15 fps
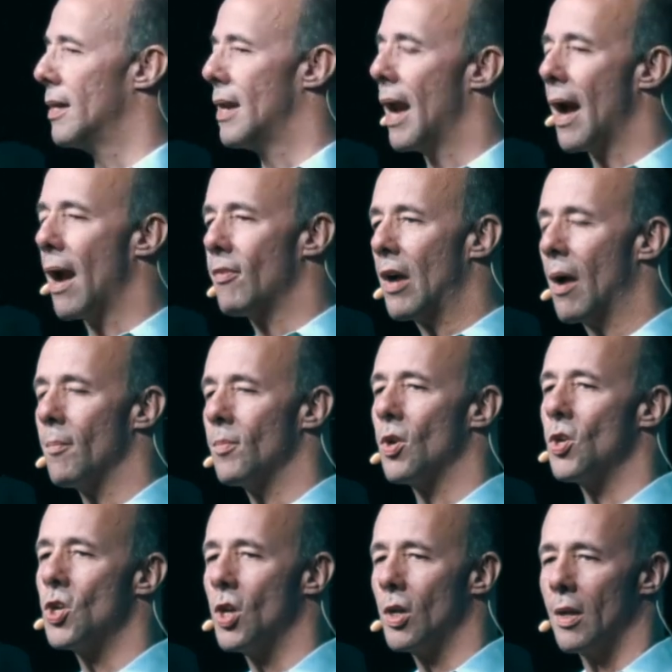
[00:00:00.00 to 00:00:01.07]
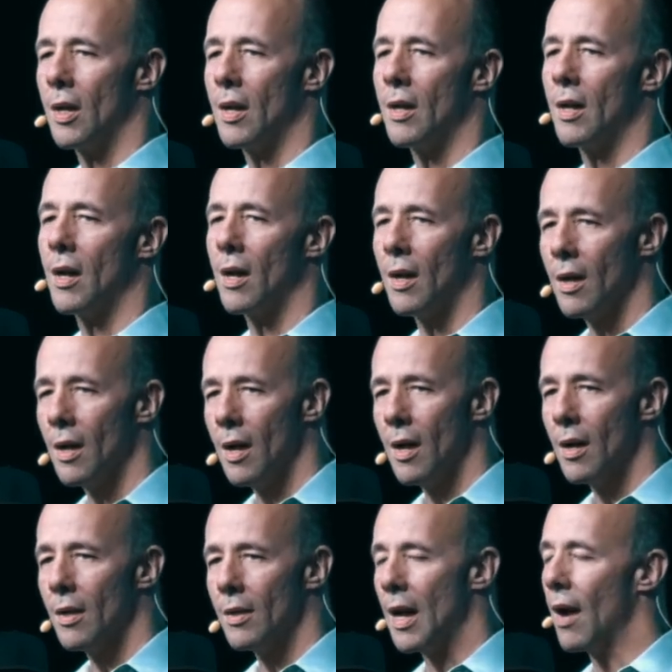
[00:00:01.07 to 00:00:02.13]
that I've come to
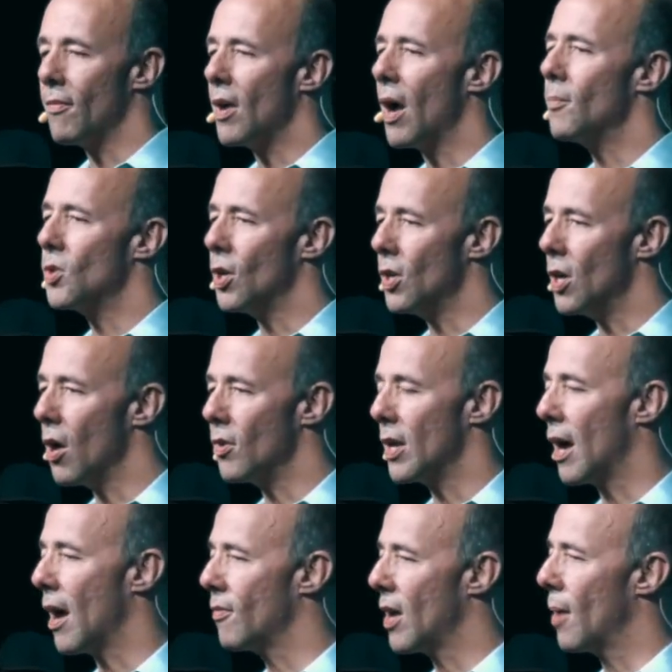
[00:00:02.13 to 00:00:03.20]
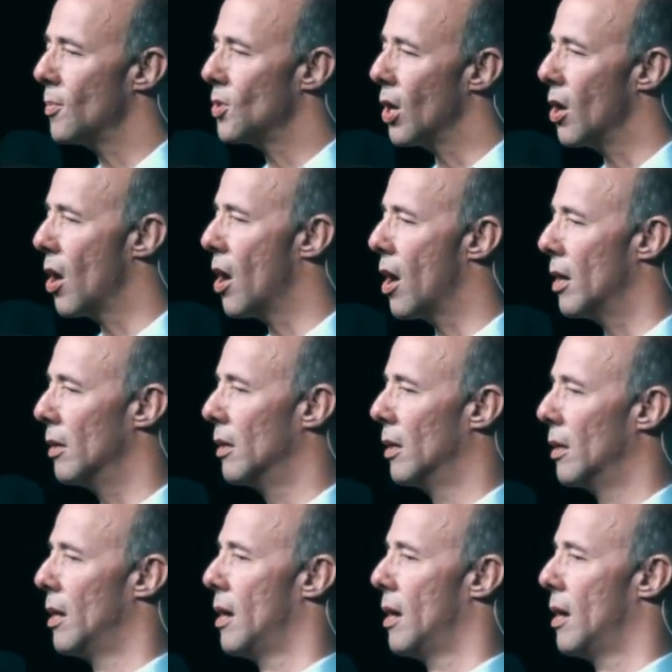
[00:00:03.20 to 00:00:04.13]
that I've come to know, that I've come to learn,